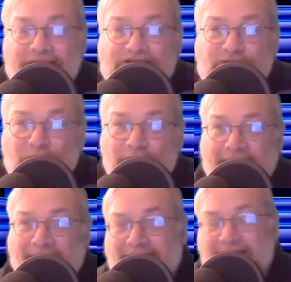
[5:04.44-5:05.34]
to wear
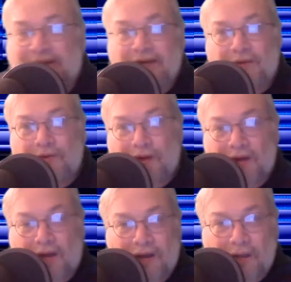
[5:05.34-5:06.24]
any
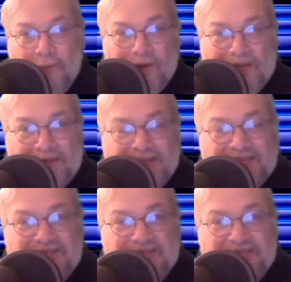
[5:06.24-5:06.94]
religious